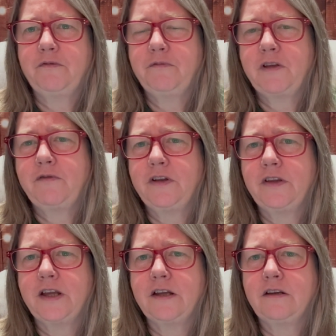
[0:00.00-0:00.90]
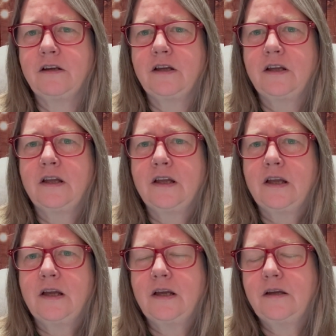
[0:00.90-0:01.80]
they feel they can
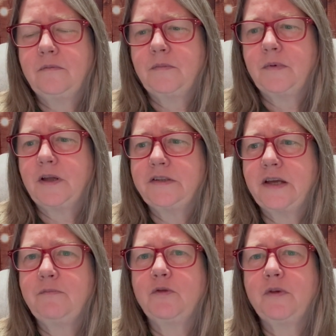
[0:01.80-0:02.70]
attempt